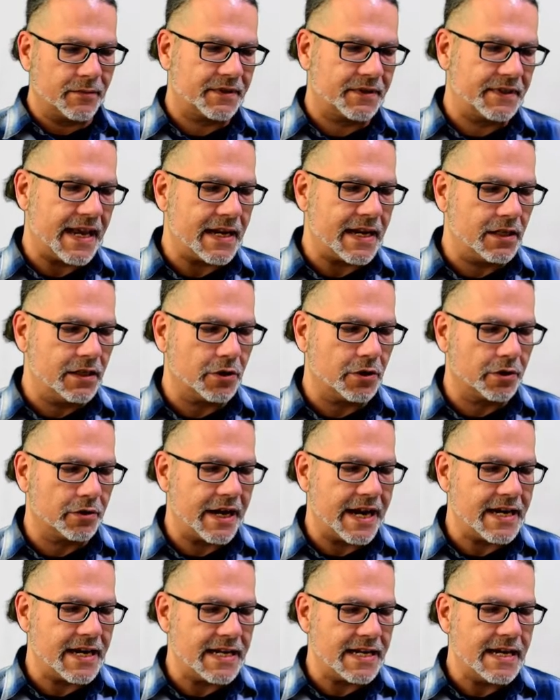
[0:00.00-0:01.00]
settled
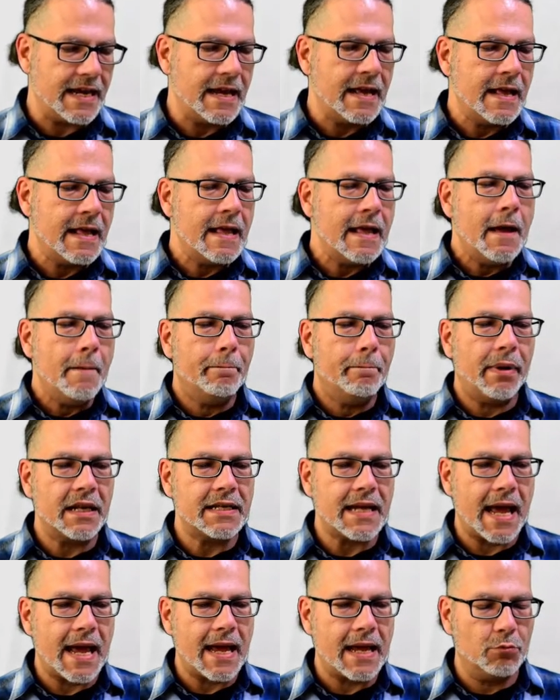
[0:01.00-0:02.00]
already,
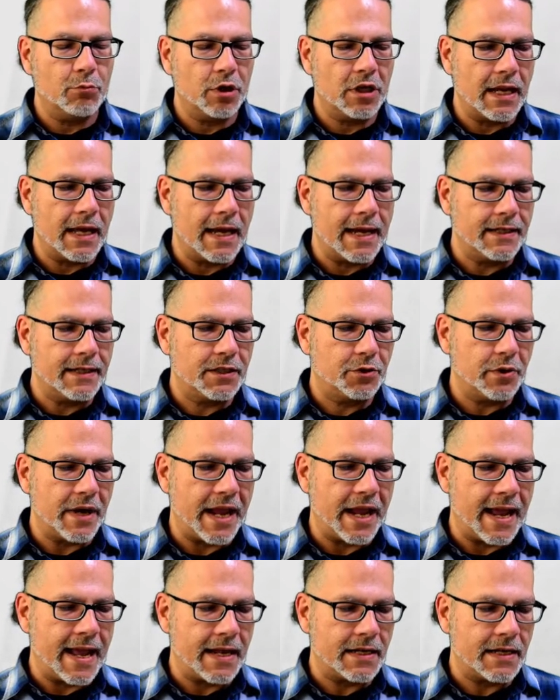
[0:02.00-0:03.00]
but I would like
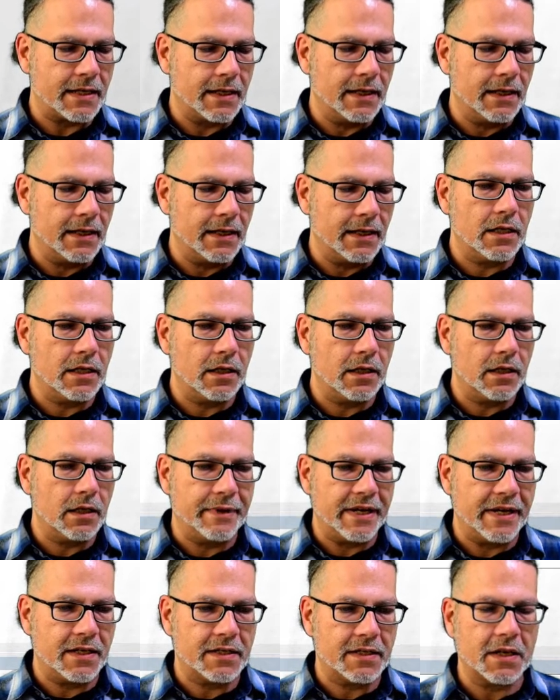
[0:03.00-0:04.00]
to add a little
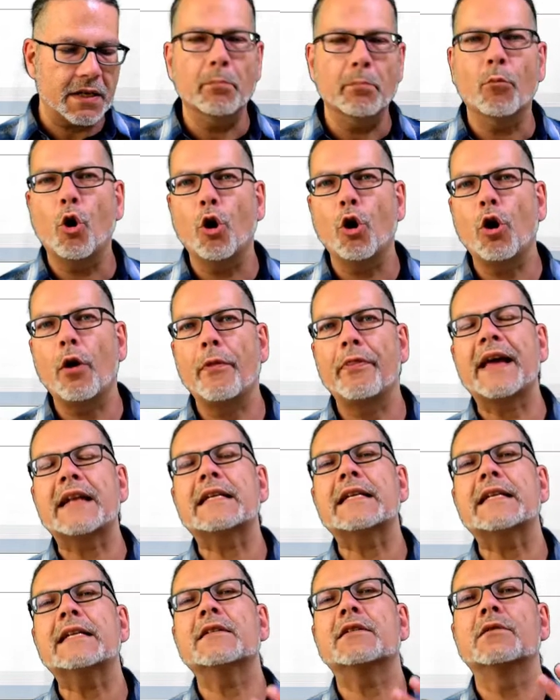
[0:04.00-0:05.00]
bit more
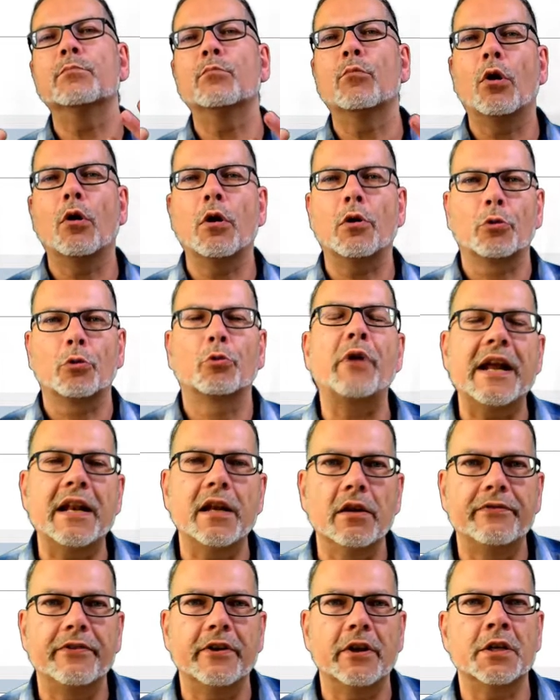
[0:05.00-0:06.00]
that is more
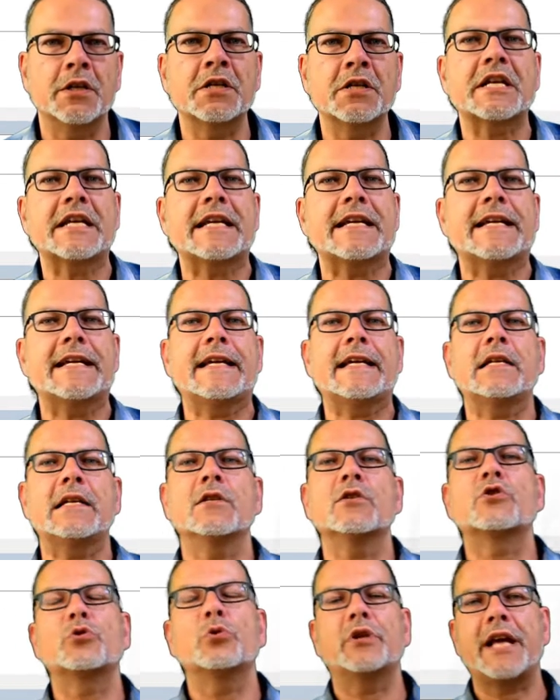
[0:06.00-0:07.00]
relevant
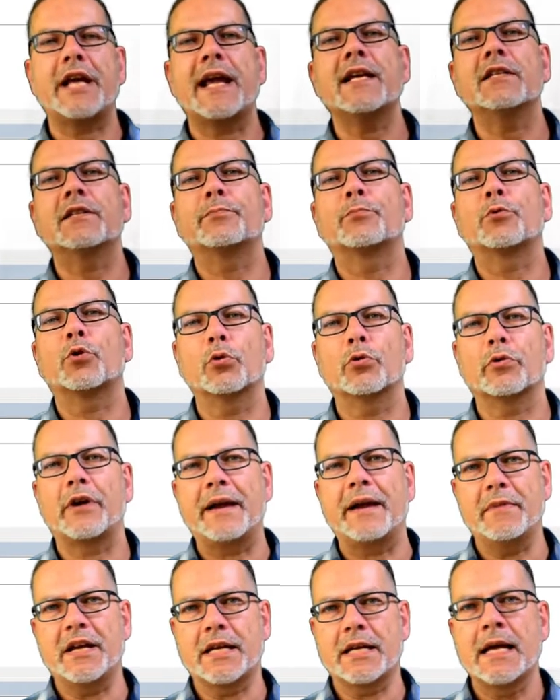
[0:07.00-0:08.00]
in today's
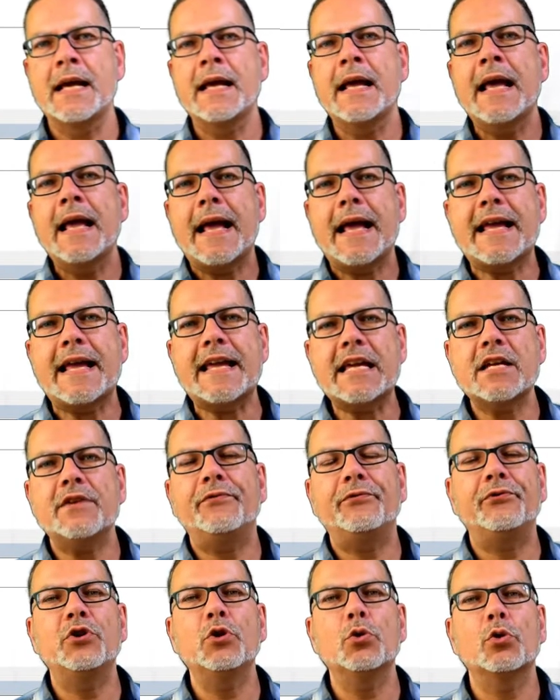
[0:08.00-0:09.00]
programming.
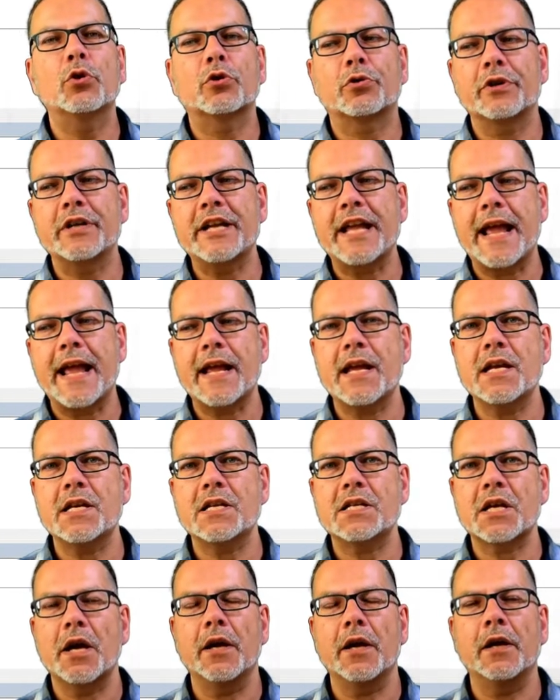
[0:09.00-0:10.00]
If you
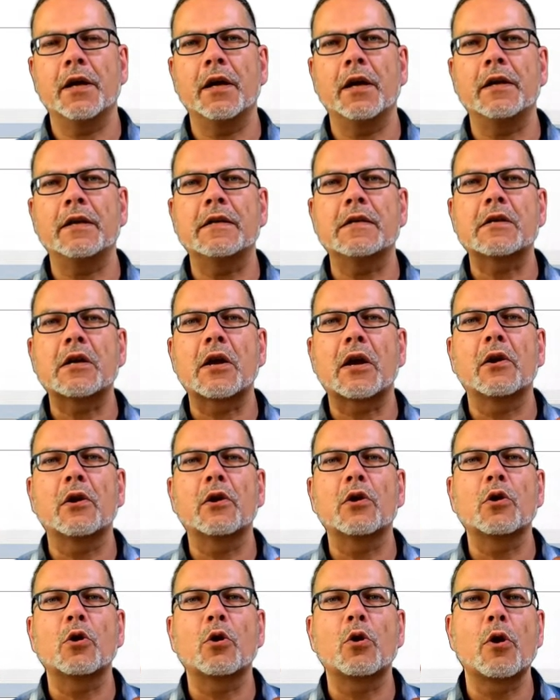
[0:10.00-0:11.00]
create a
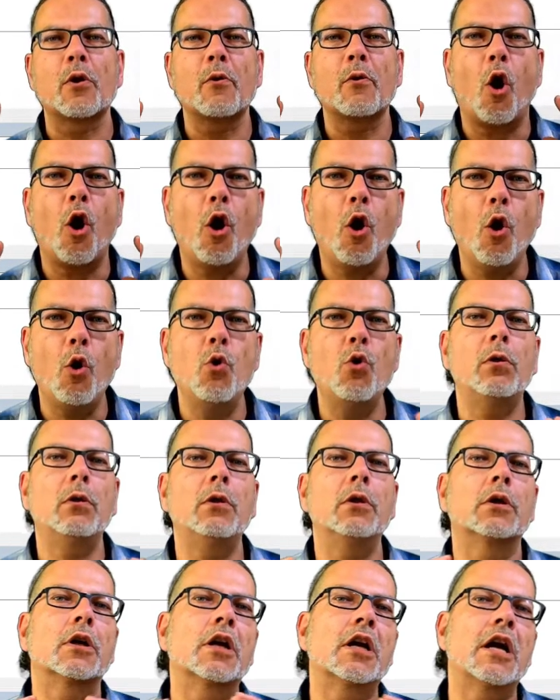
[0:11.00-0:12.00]

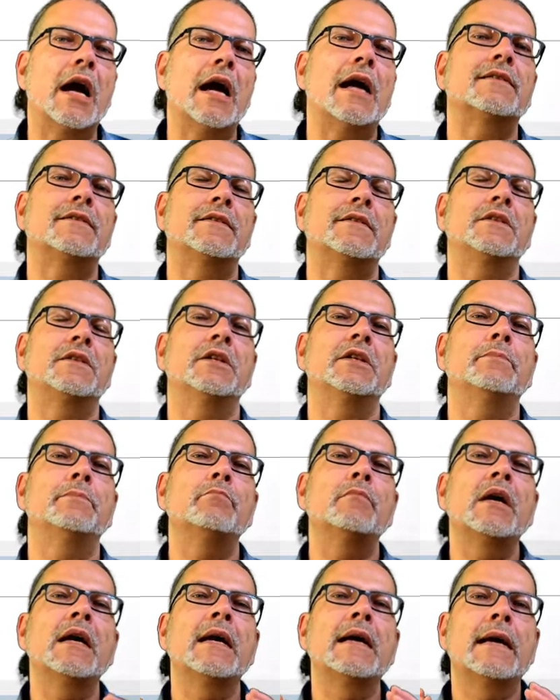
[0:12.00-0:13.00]
whole
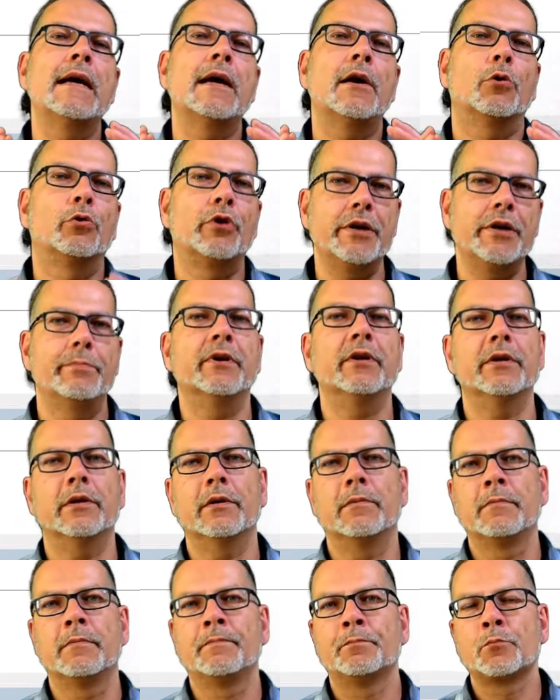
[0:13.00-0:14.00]
custom
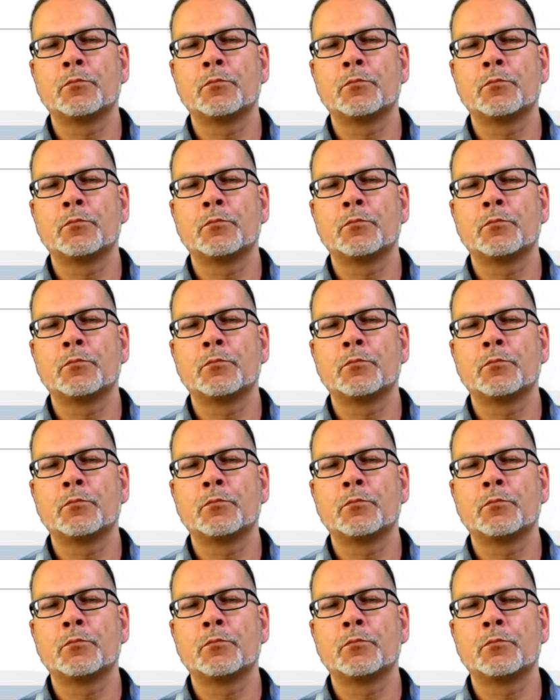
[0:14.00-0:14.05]
ribbon